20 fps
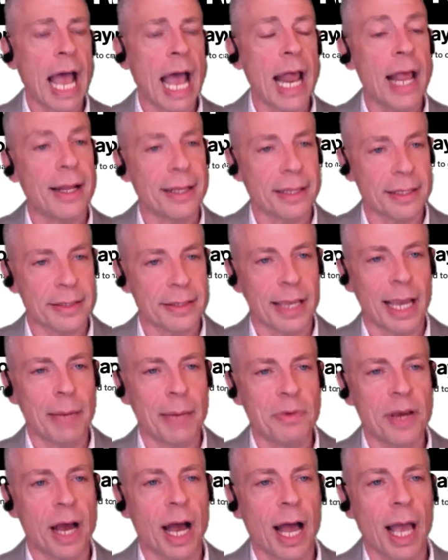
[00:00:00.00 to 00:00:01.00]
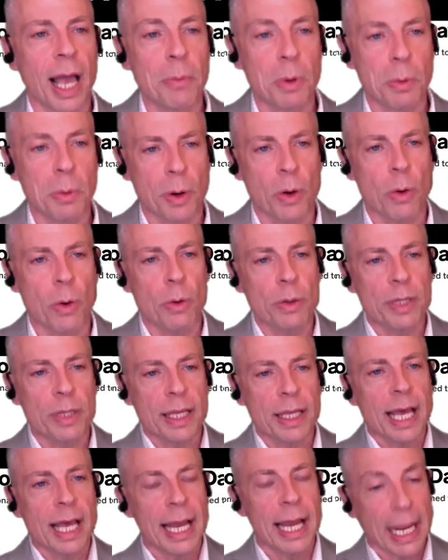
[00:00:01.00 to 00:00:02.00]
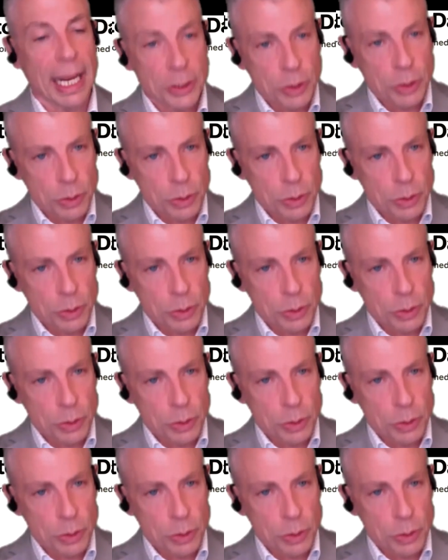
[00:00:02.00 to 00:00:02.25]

and at the same time, we were holding that next